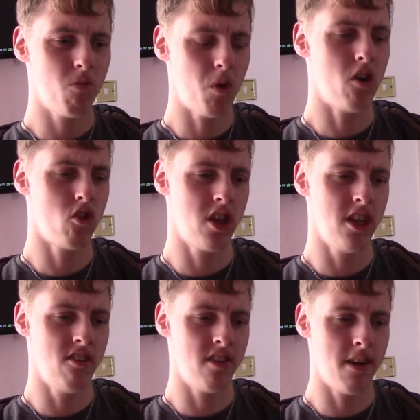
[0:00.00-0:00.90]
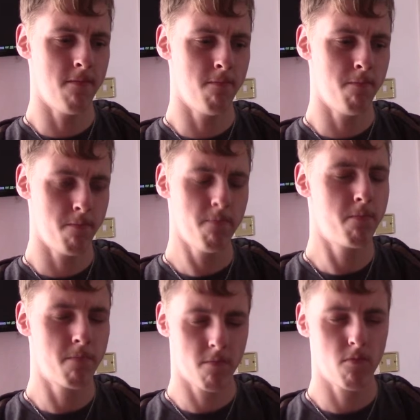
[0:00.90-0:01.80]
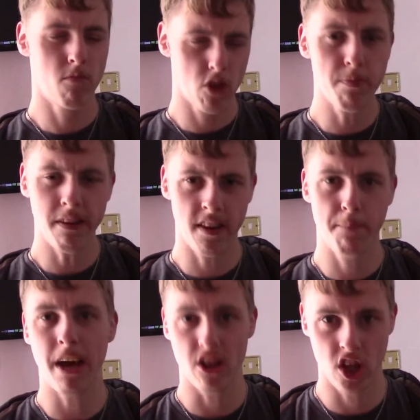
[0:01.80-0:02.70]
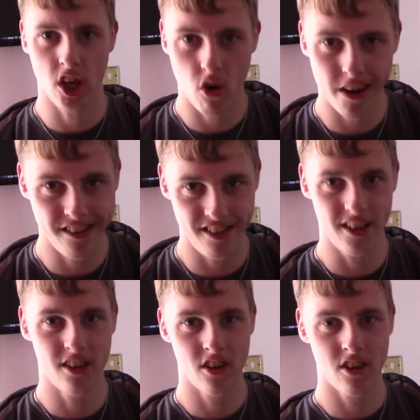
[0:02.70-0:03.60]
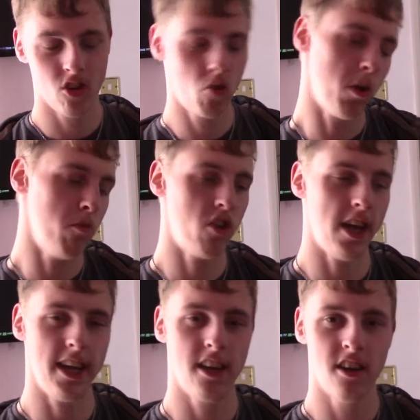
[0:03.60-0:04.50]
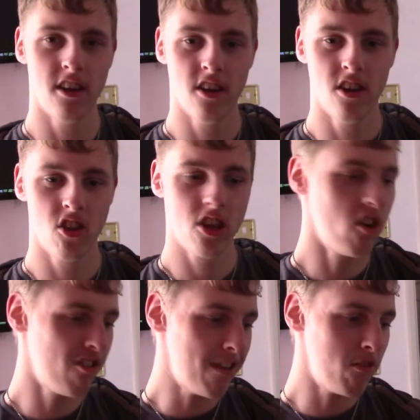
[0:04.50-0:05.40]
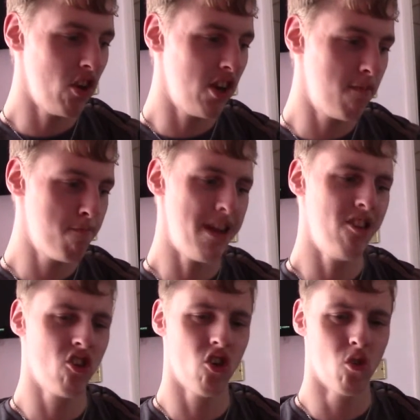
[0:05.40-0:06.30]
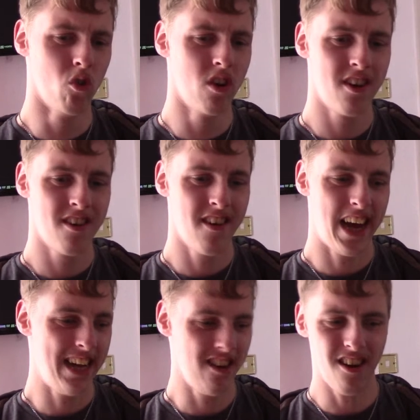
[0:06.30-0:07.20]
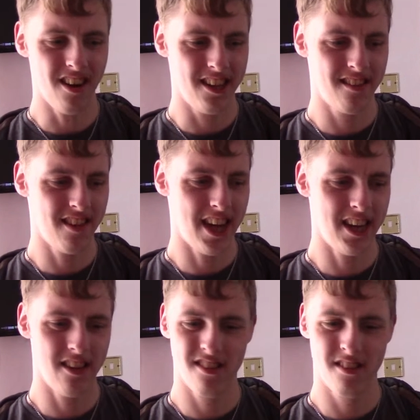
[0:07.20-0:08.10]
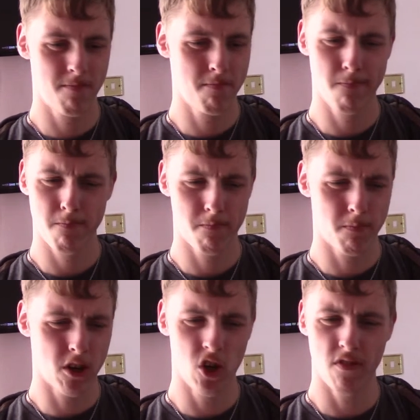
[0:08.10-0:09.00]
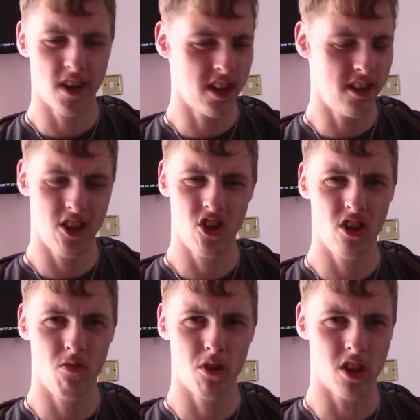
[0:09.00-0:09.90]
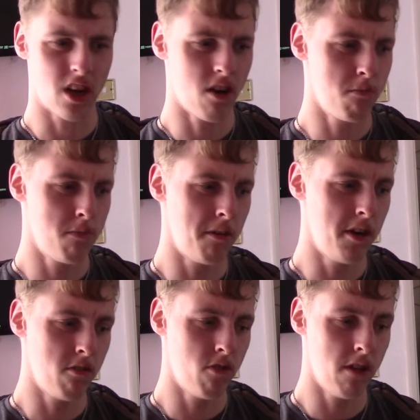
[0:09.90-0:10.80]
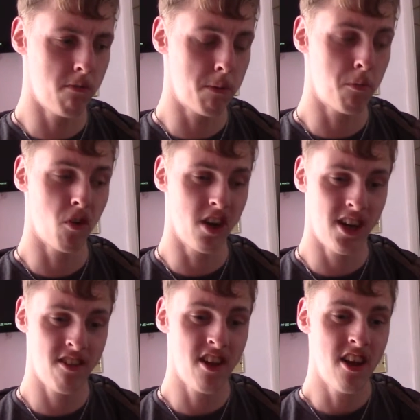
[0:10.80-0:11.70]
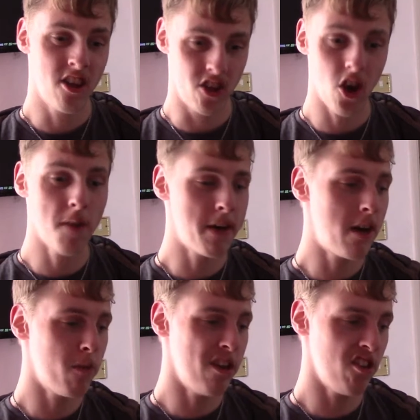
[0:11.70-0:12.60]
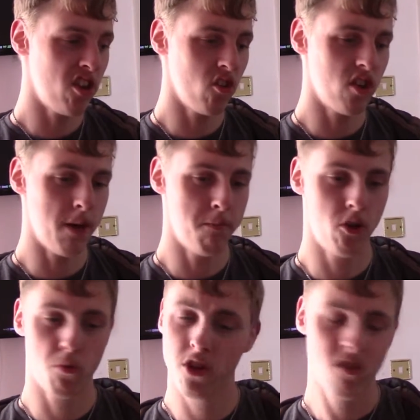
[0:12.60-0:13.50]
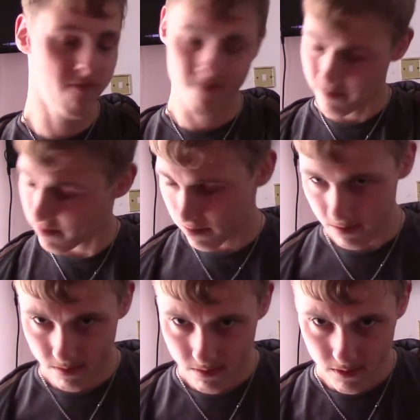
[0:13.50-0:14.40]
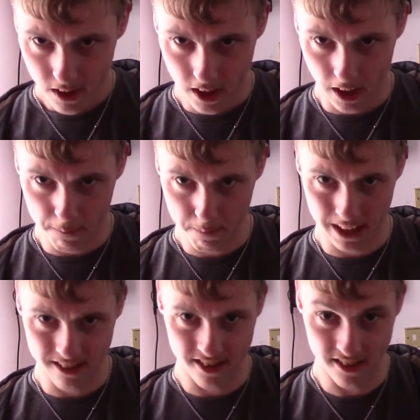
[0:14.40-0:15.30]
well, she's basically batshit crazy. That's what I'm saying. She goes absolutely mental at night, and it's because of her condition, which I can't really remember what it is. The old man wears adult diapers, which, that's